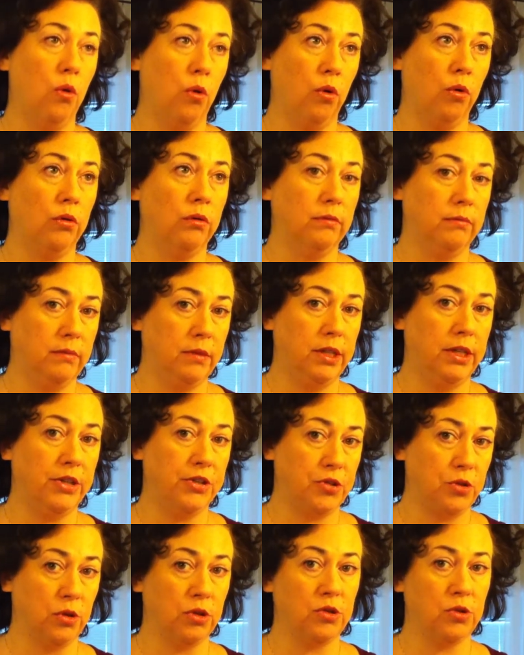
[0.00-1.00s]
or
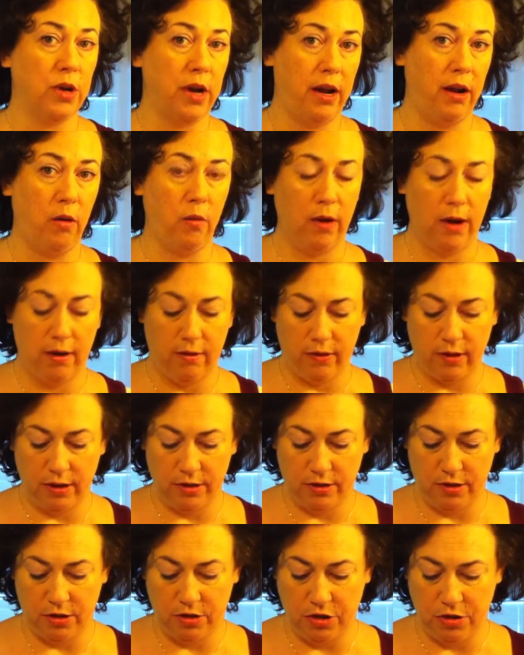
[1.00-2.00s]
dish or tray or whatever it
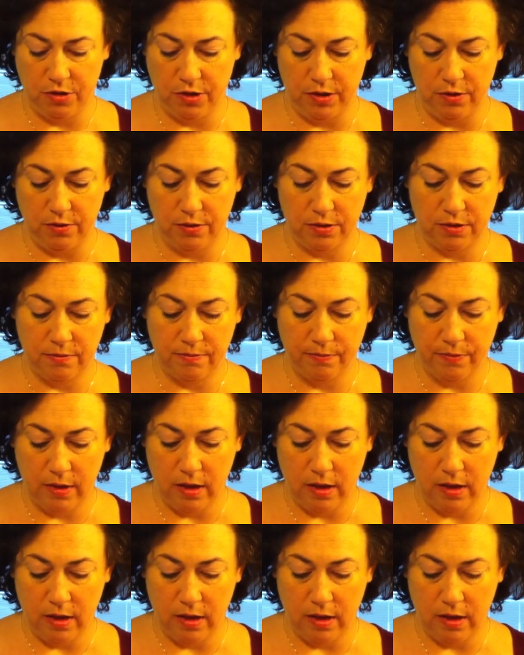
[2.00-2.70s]
is that you use.